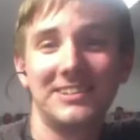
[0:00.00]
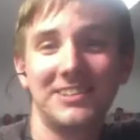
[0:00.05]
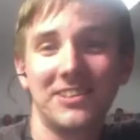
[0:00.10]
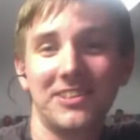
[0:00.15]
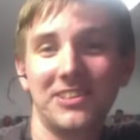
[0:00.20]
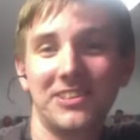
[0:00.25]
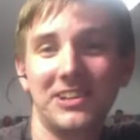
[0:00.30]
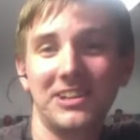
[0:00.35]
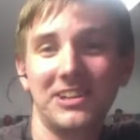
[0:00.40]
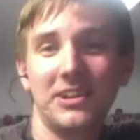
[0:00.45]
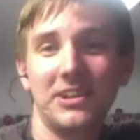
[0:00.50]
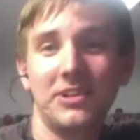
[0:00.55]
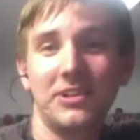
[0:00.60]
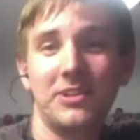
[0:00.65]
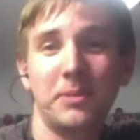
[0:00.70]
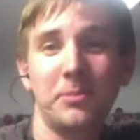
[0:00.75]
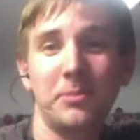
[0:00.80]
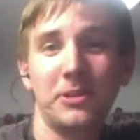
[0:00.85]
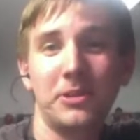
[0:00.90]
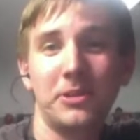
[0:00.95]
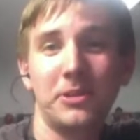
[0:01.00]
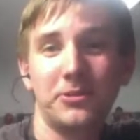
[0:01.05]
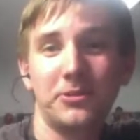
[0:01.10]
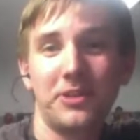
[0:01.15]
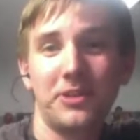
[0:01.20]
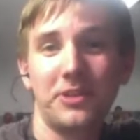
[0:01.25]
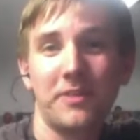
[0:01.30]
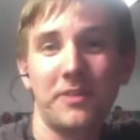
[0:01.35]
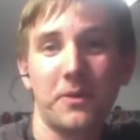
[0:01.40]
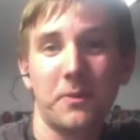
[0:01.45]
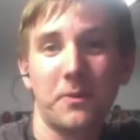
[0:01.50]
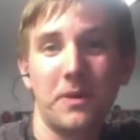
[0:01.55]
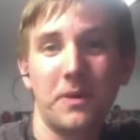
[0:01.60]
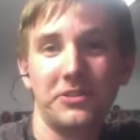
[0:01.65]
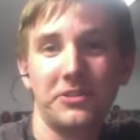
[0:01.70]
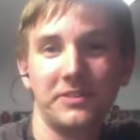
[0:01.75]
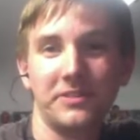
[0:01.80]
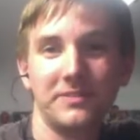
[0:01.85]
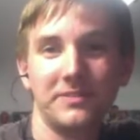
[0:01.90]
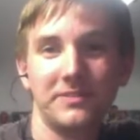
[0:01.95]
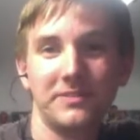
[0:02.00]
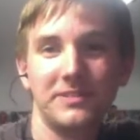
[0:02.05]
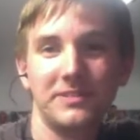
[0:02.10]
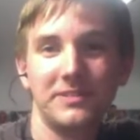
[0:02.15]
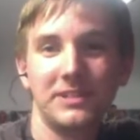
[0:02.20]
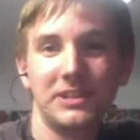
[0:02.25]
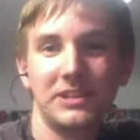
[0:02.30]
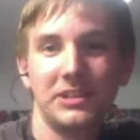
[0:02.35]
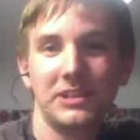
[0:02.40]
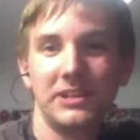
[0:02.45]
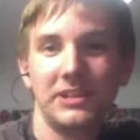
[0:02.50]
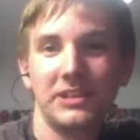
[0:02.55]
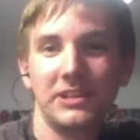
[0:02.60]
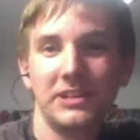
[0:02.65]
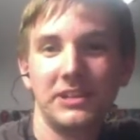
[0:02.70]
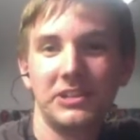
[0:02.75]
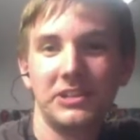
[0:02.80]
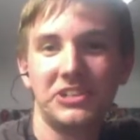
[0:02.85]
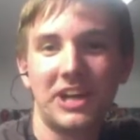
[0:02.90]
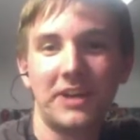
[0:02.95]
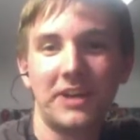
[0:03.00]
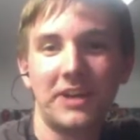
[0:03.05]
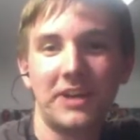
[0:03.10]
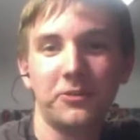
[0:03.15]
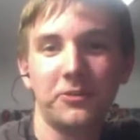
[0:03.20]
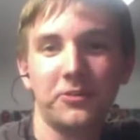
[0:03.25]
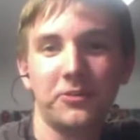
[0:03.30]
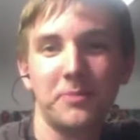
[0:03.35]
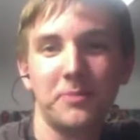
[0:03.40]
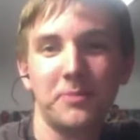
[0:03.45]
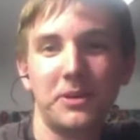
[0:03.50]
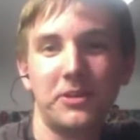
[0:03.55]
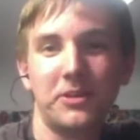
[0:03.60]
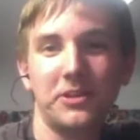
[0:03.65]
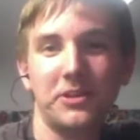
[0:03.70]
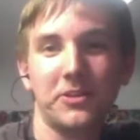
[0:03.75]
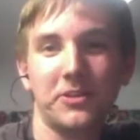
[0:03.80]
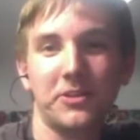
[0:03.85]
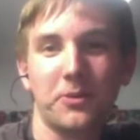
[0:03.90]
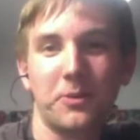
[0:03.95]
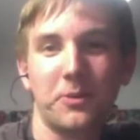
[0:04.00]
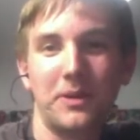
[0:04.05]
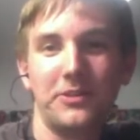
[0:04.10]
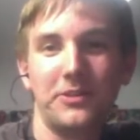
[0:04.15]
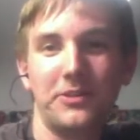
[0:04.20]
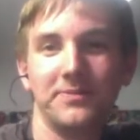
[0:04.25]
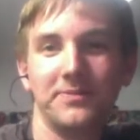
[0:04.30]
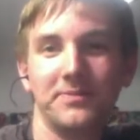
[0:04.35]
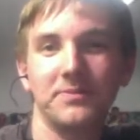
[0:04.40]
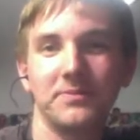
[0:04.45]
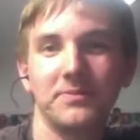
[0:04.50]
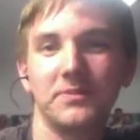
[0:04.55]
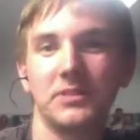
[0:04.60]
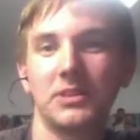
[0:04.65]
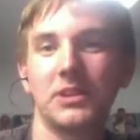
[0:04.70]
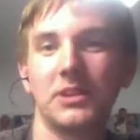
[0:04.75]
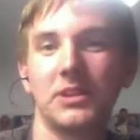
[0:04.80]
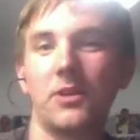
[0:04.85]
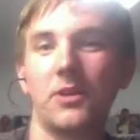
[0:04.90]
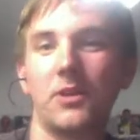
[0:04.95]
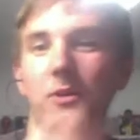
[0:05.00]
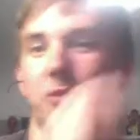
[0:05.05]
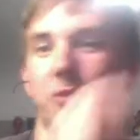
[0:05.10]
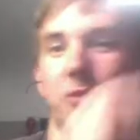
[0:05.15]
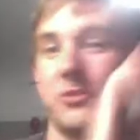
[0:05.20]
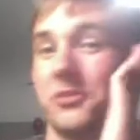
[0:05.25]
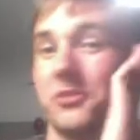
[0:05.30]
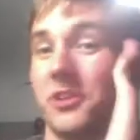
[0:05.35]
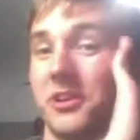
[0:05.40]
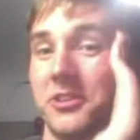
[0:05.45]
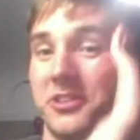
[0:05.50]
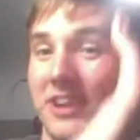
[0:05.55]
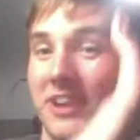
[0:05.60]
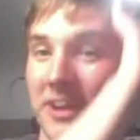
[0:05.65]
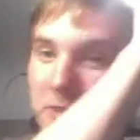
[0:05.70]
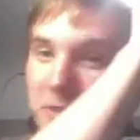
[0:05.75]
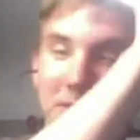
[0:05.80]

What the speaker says: 007 question, Shadows of Middle-earth question, or Star Trek question?